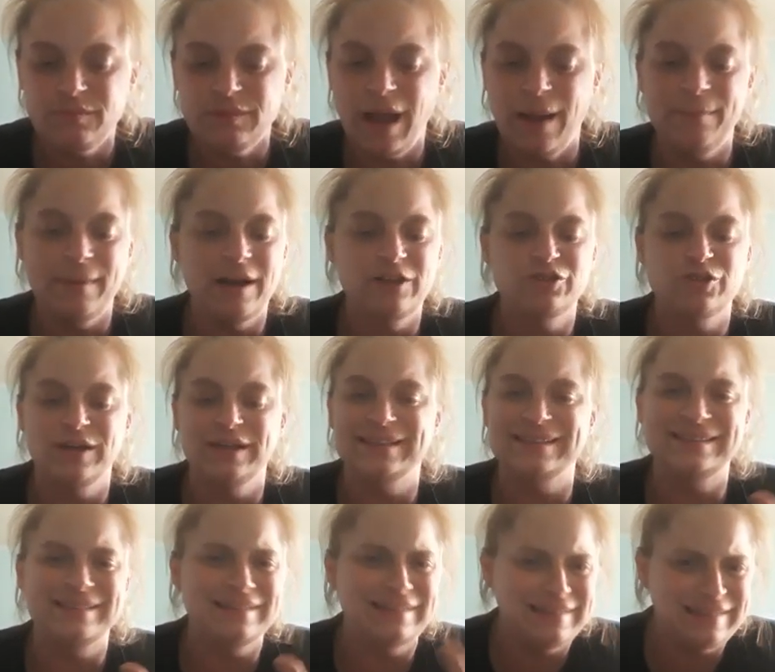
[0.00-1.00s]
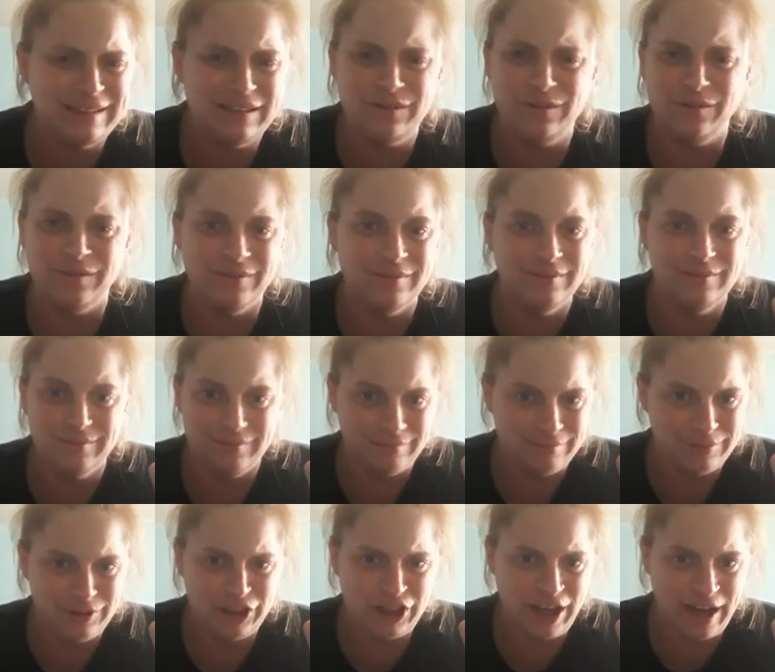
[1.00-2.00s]
I'm not trying to steal
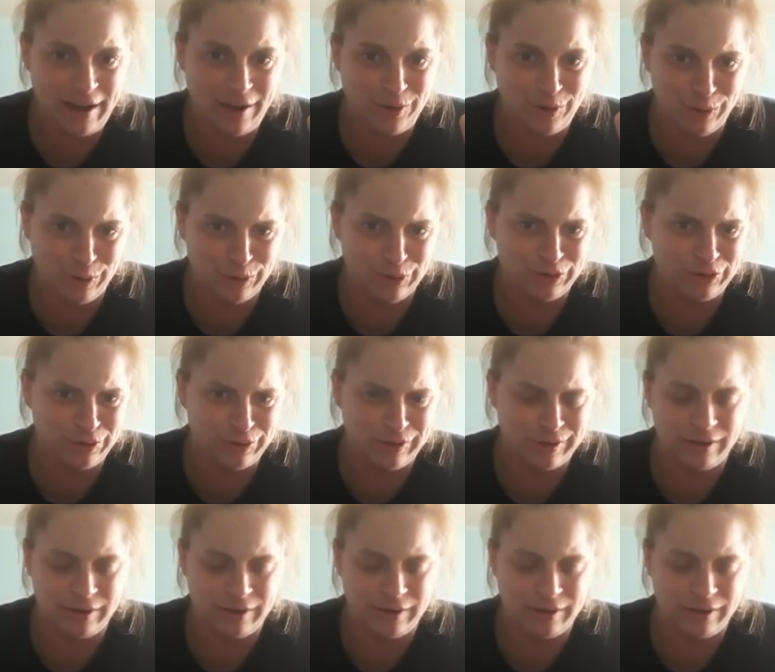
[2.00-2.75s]
channels or